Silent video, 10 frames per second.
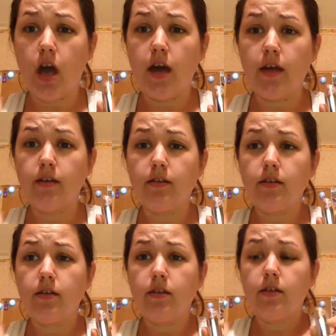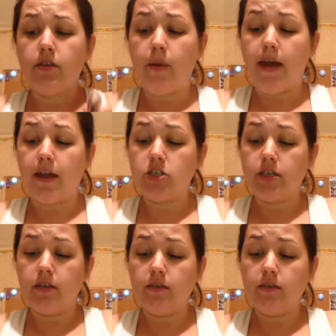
on the packaging.